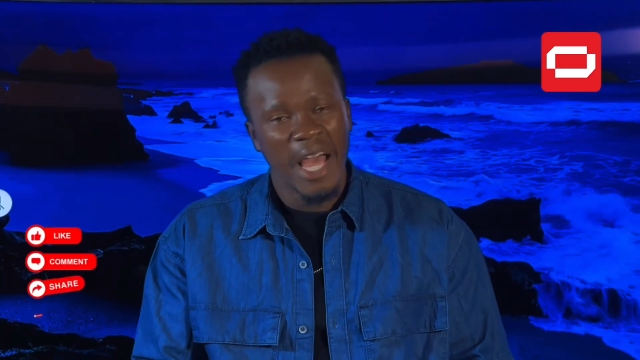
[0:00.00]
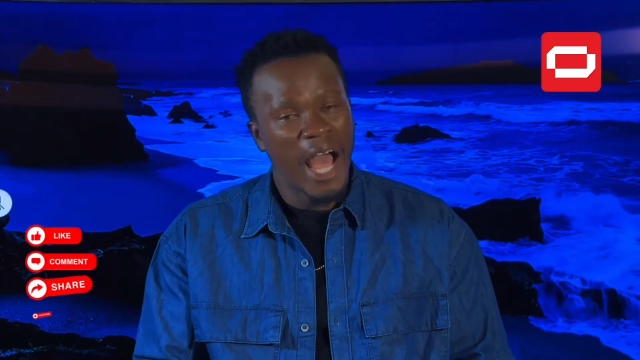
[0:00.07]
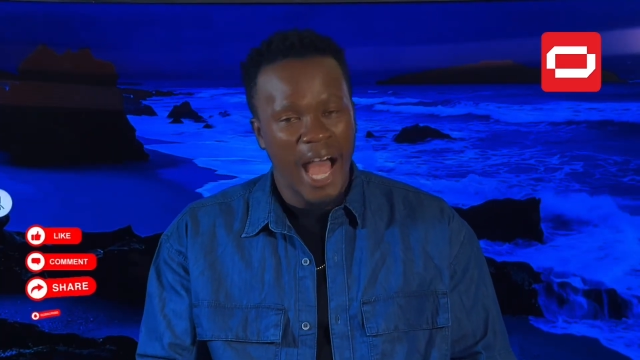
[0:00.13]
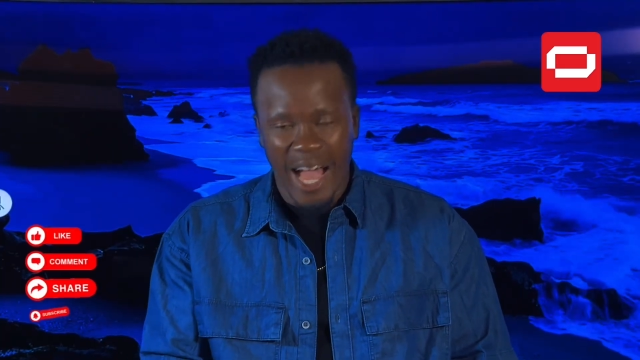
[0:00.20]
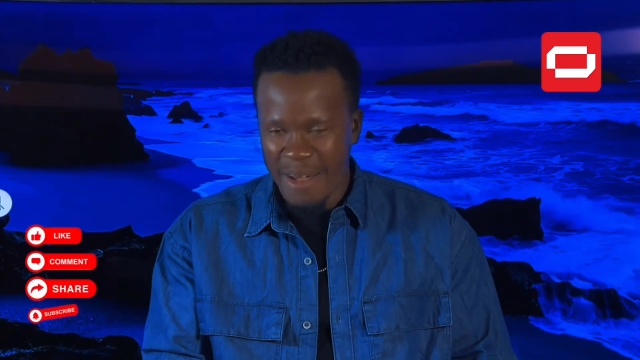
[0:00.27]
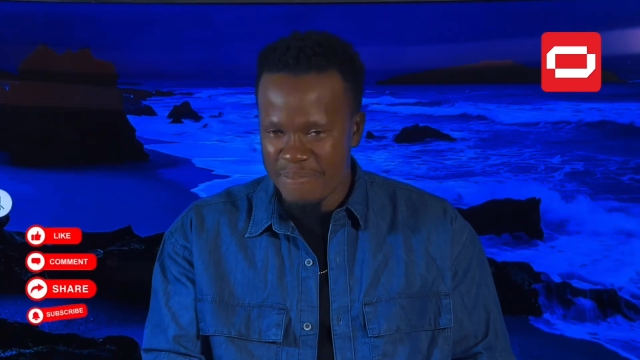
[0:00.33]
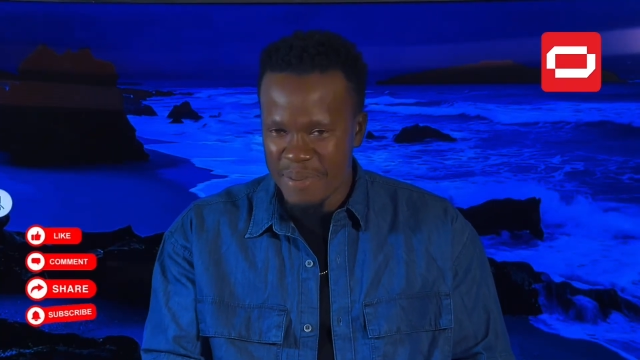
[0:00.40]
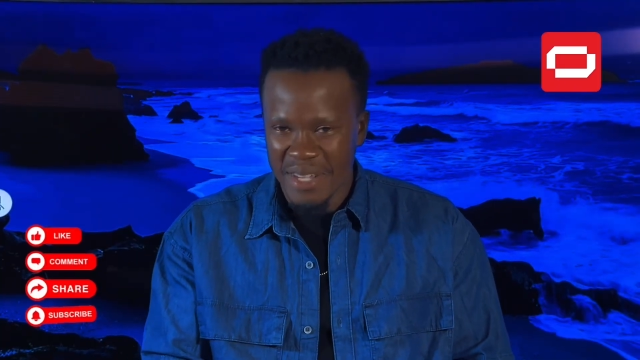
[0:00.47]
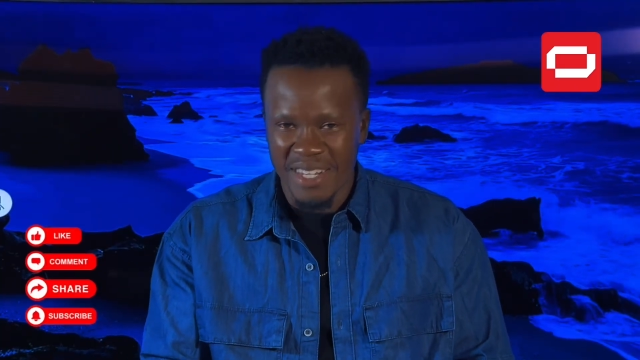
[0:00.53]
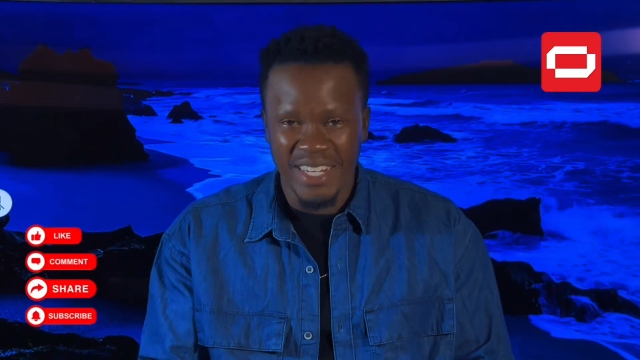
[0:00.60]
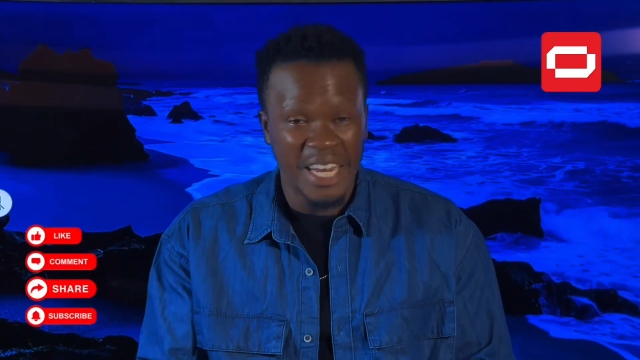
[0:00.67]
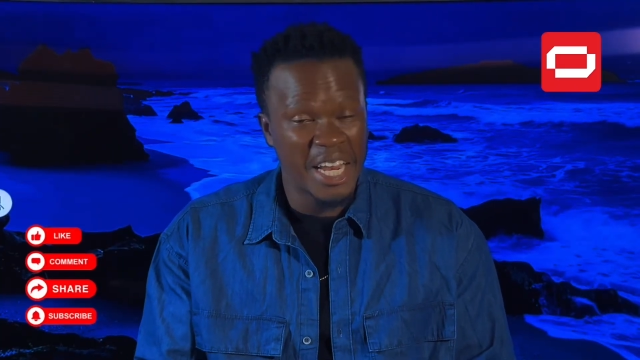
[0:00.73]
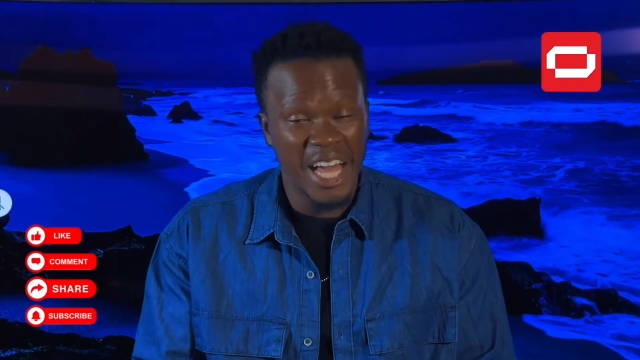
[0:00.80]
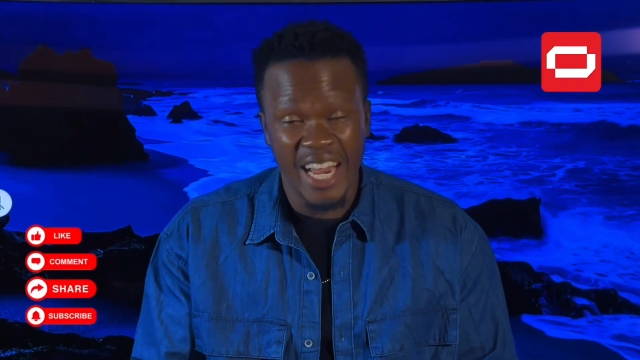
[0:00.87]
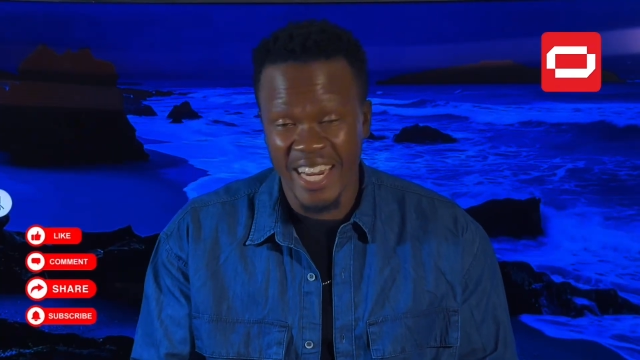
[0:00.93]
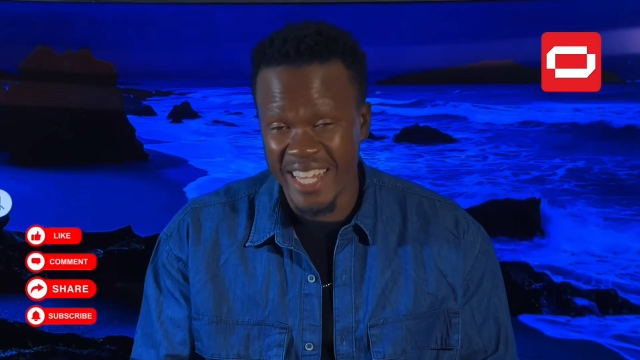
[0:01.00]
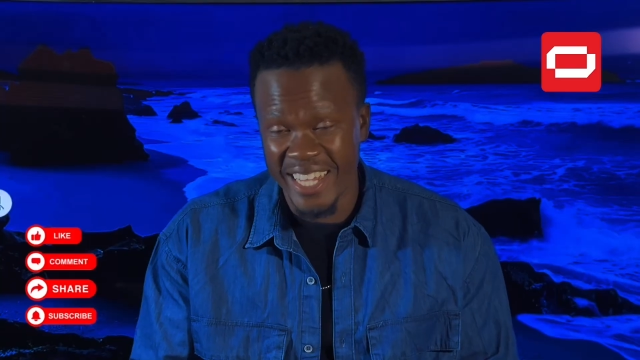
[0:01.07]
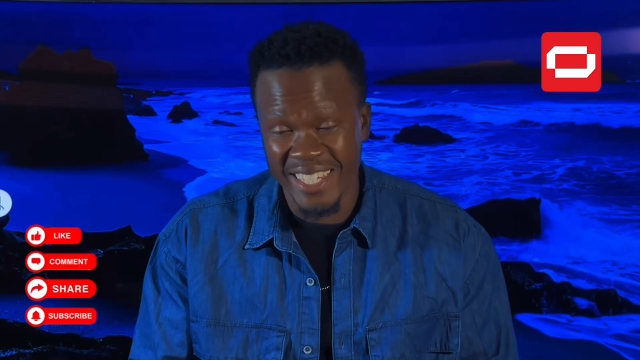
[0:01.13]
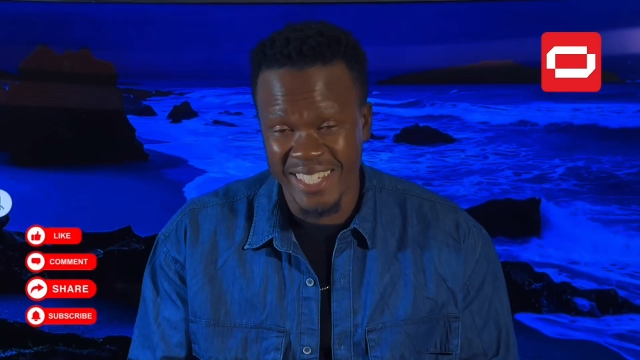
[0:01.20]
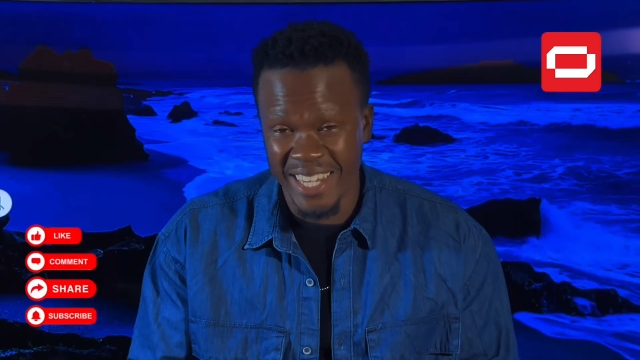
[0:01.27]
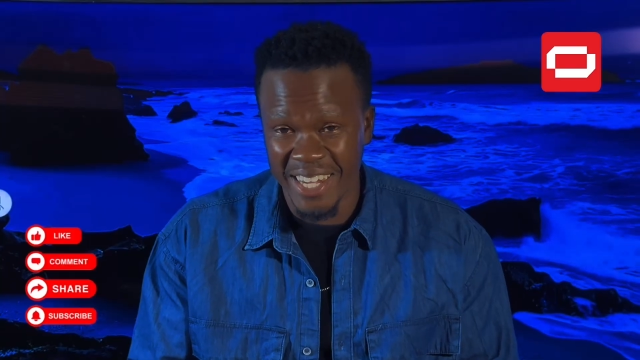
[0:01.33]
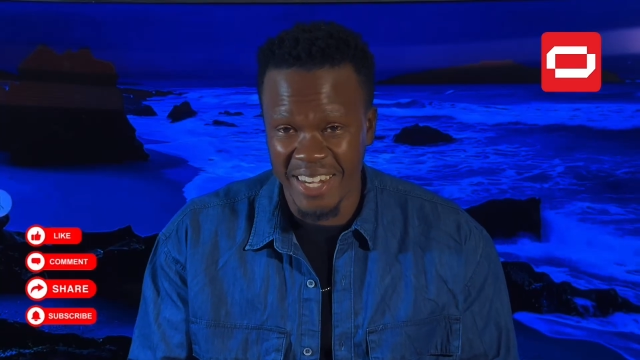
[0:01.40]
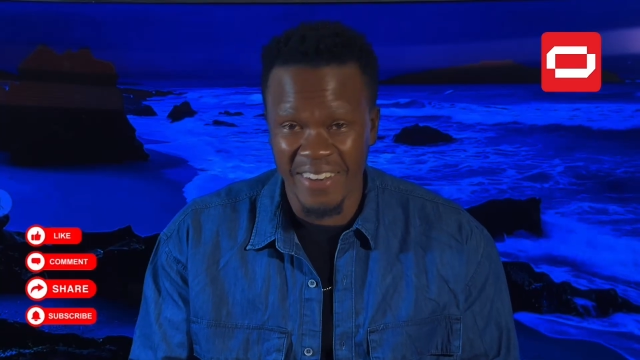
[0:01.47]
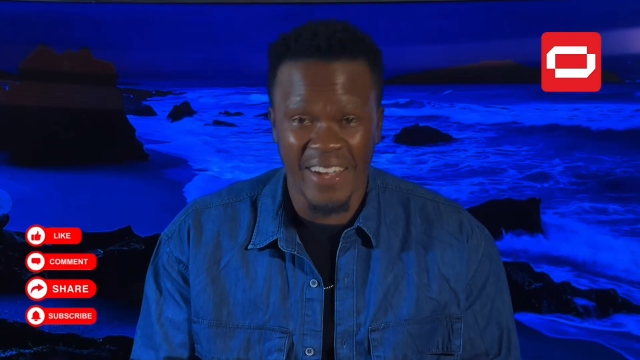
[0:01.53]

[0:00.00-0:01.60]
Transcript: happened a lot of years ago,